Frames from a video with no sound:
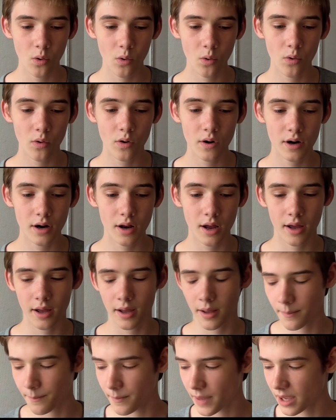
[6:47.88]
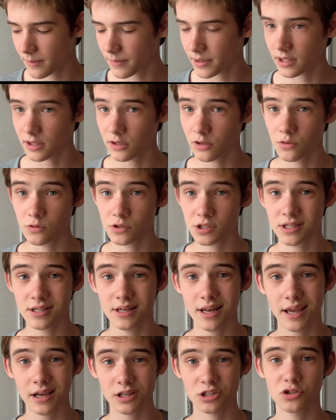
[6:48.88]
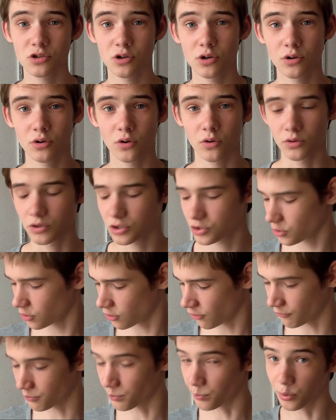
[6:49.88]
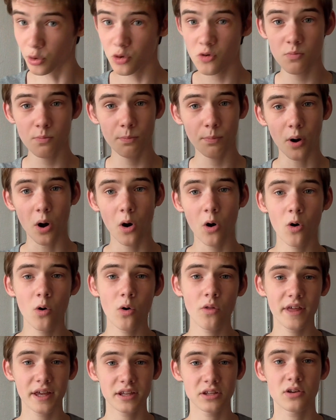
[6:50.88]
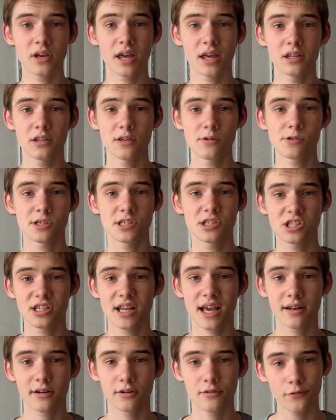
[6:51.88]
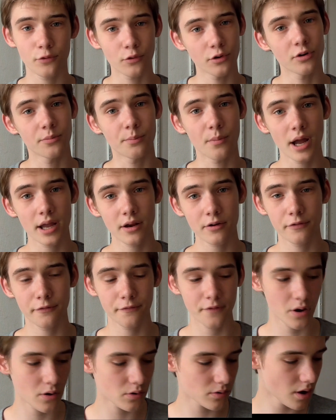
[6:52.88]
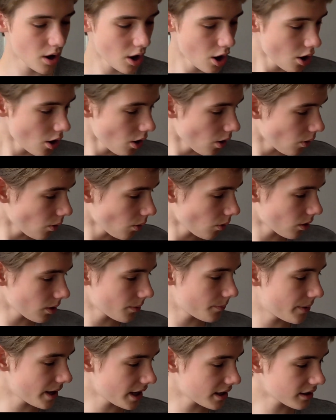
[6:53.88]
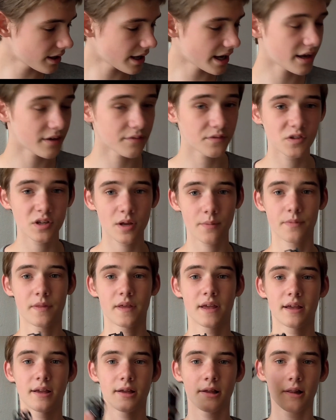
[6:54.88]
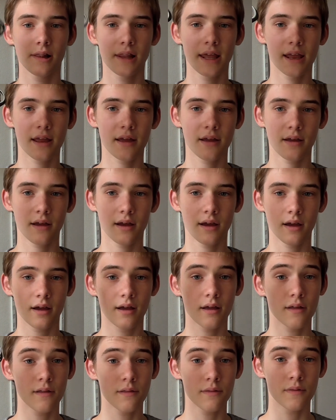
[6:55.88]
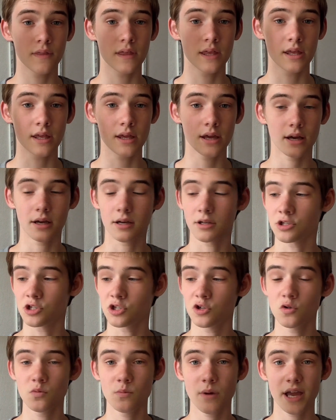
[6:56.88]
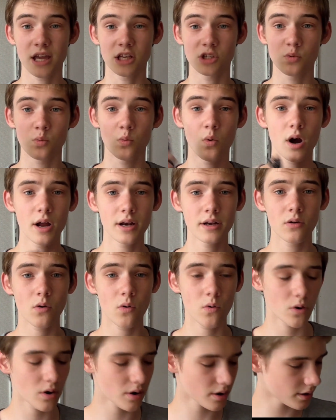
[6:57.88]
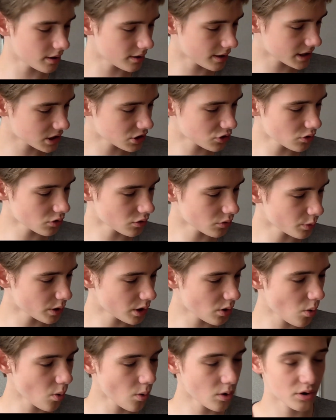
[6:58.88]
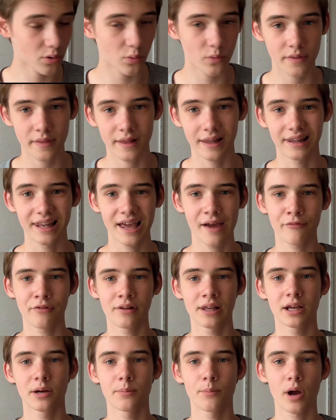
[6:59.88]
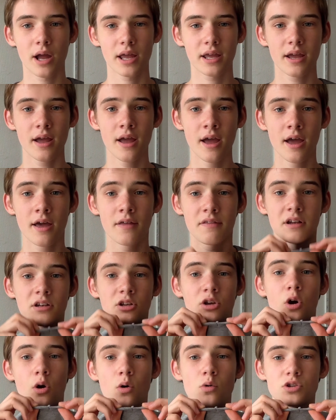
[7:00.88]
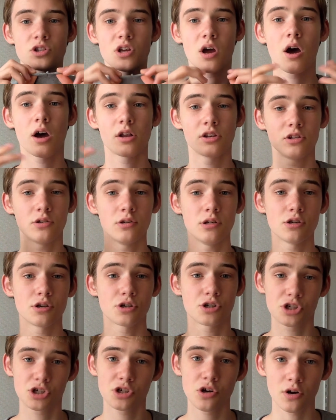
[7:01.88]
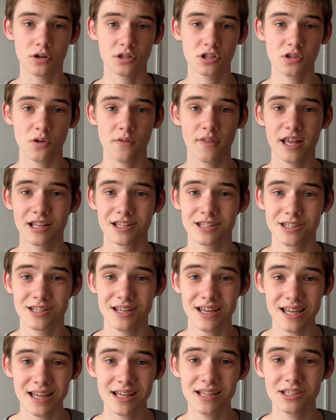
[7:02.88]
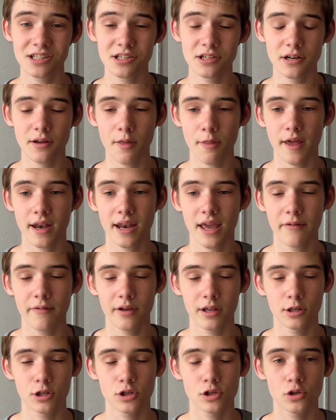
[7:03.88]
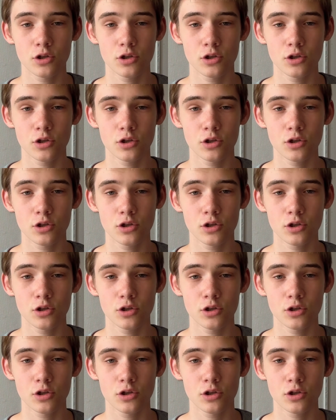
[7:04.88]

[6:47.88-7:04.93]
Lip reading: or maybe use an external sort of boom pole that you can use as standard for your microphone. Or better, have something like the Zoom H1 or an external recorder with a lavalier mic that goes onto your shirt. So that's easier than having